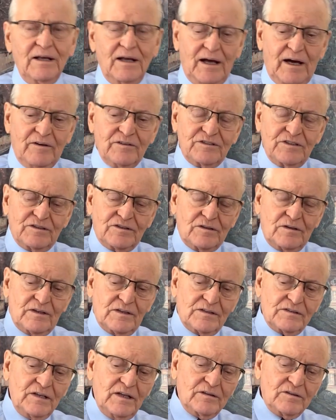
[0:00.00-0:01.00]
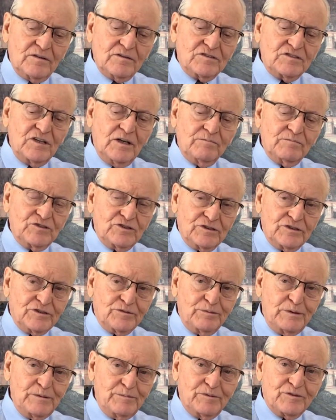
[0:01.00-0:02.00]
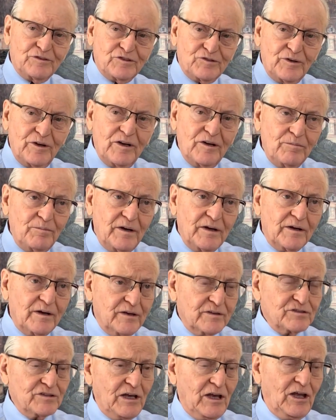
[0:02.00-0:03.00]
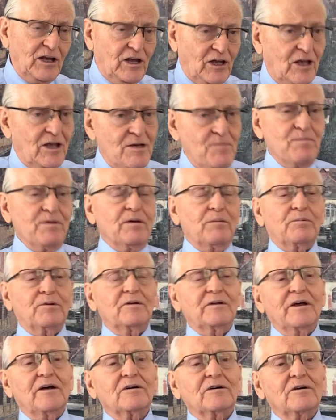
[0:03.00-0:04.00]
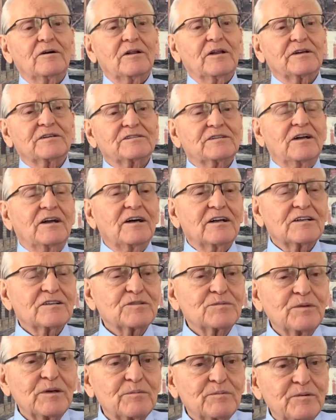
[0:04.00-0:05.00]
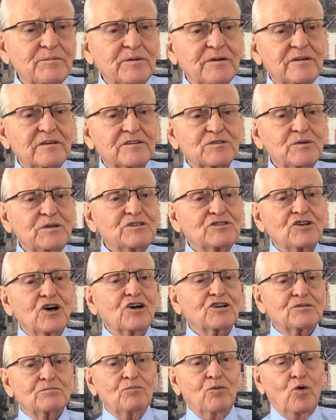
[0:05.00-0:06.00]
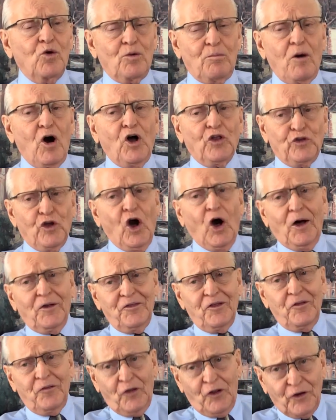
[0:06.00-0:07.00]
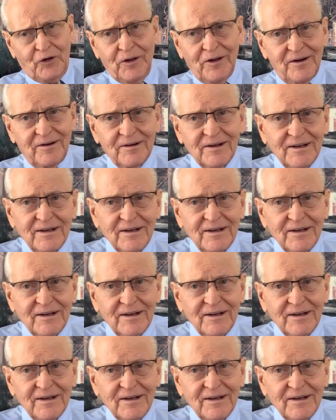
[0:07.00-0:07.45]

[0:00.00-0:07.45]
I was just going to set those dumb church people straight about us AA people, Alcoholics Anonymous people, because we talked more about God than they did.